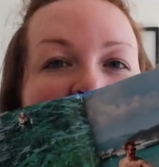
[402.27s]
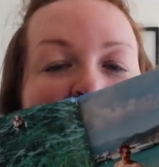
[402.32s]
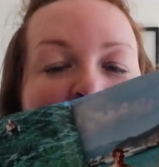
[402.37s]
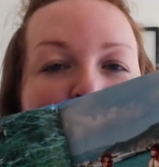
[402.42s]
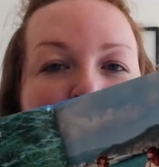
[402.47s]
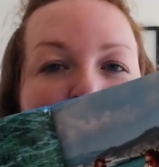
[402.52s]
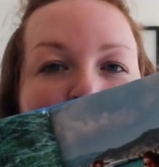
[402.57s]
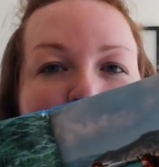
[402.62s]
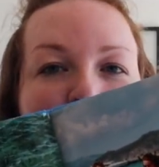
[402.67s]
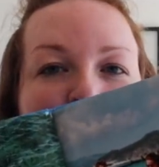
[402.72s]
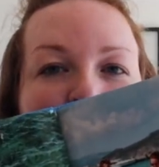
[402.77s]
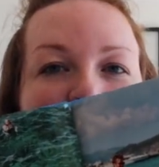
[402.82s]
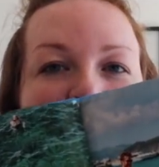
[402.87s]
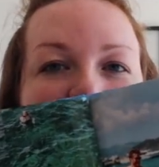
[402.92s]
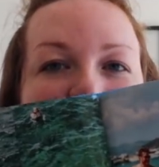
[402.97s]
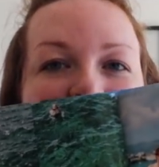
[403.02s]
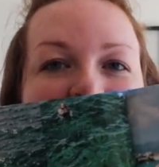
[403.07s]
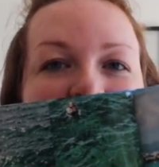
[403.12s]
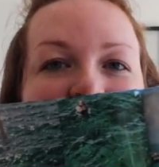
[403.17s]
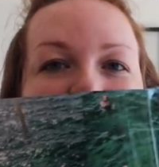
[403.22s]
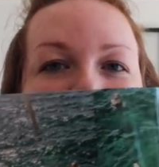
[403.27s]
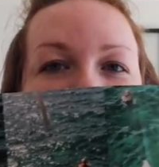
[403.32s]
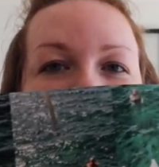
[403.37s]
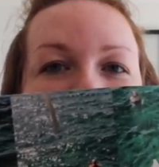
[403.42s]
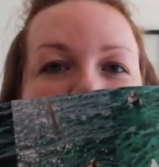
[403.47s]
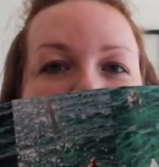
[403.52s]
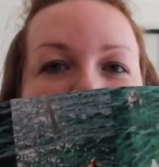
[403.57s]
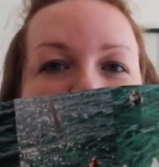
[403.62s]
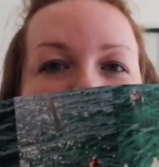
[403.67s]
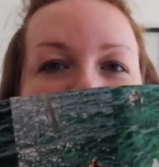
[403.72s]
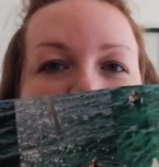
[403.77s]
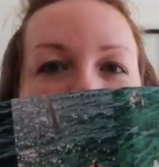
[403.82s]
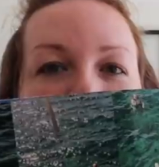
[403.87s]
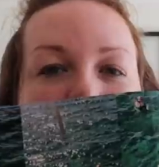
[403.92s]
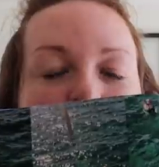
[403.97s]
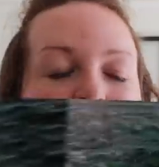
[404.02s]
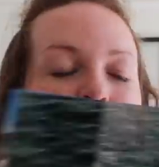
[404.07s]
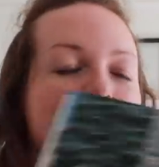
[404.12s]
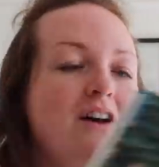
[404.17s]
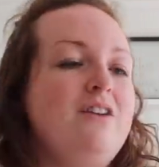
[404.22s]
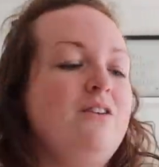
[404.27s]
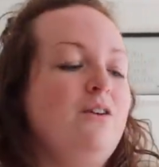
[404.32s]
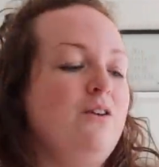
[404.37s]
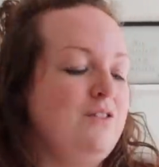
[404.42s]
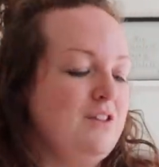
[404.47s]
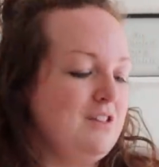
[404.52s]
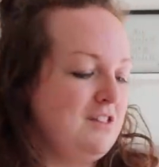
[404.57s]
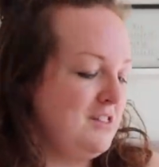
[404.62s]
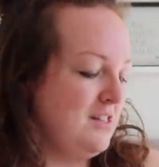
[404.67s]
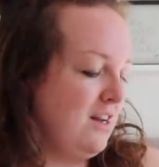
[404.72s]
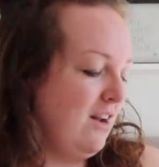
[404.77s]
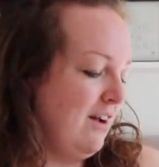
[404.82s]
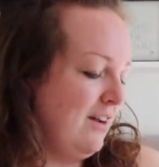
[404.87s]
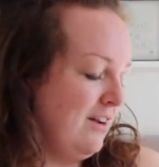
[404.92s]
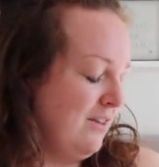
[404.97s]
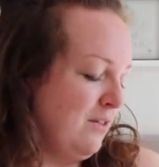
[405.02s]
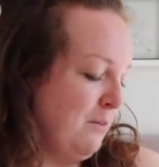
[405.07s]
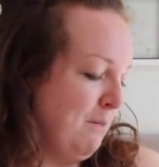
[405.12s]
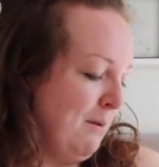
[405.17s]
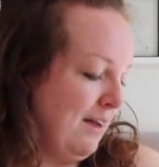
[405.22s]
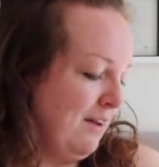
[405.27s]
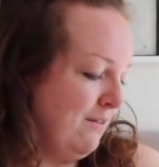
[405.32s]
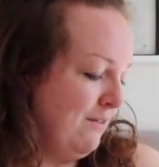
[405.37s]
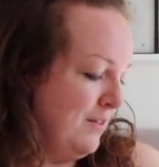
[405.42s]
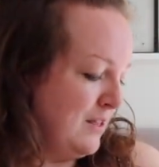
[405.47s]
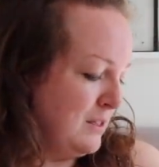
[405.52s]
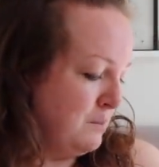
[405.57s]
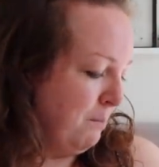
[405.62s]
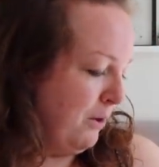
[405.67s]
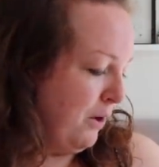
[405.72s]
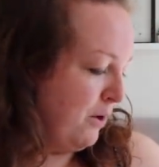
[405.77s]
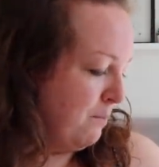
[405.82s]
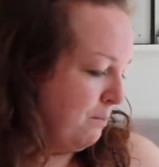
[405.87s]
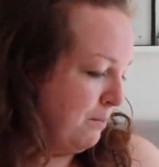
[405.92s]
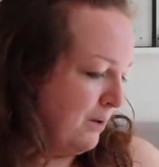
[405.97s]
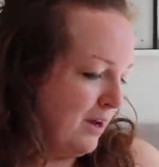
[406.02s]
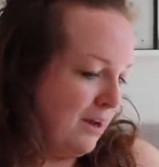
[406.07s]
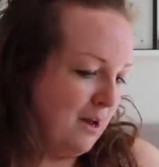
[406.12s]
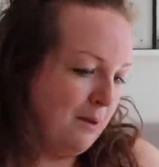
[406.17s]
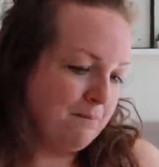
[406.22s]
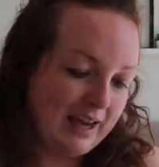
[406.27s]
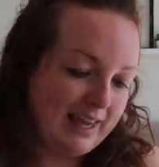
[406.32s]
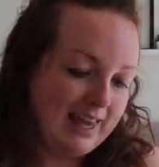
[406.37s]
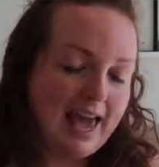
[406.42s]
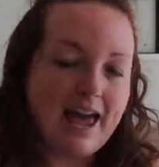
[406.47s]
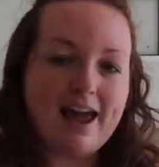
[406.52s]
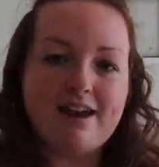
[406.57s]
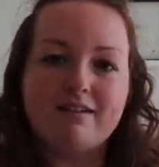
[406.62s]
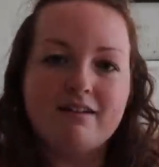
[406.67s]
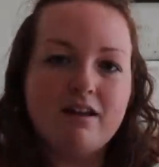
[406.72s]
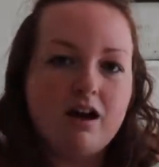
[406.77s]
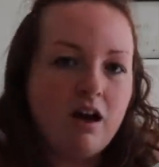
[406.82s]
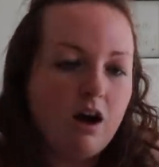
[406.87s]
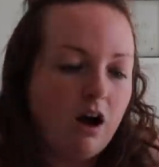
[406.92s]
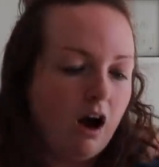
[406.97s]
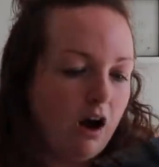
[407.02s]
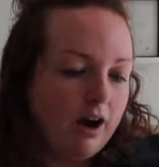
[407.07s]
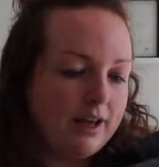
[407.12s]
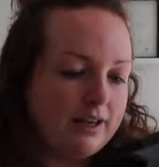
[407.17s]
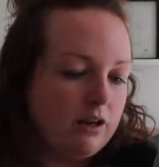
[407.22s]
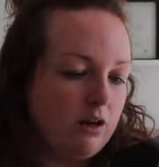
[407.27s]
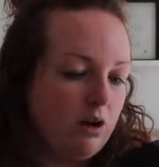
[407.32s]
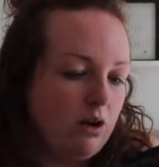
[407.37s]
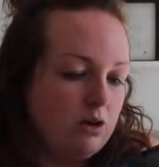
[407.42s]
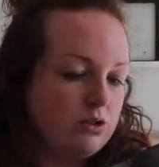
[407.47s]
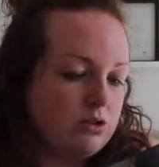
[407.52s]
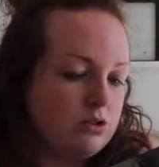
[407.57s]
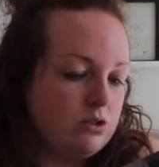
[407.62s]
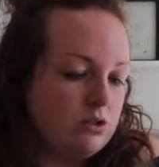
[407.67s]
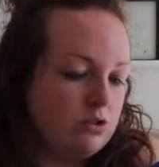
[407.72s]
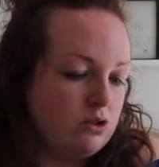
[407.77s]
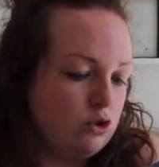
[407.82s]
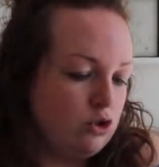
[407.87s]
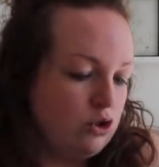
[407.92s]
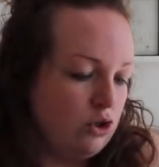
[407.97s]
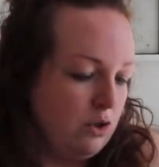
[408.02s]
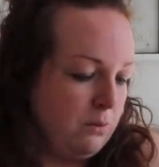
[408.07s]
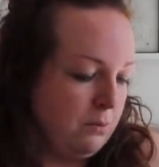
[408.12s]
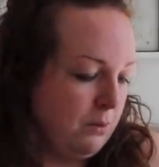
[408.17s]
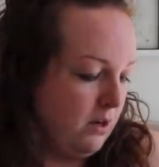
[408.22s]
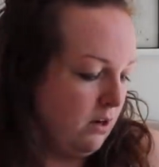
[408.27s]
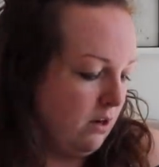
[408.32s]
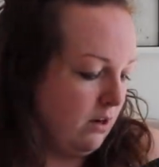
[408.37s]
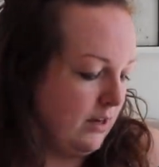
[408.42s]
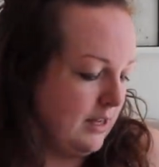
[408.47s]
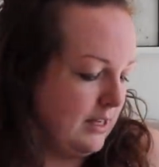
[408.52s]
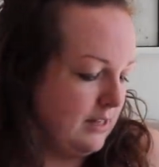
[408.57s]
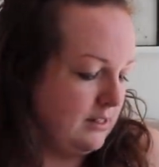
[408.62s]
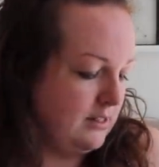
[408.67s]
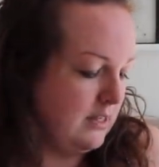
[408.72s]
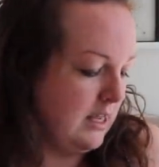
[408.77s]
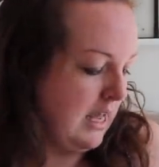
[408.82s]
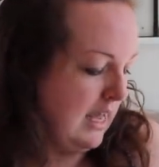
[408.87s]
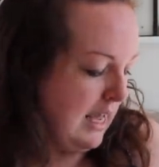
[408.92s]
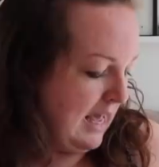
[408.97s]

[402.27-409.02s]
Hopefully you can see this. This was so fun on the slide on the back of this boat. But again, high gloss, super nice.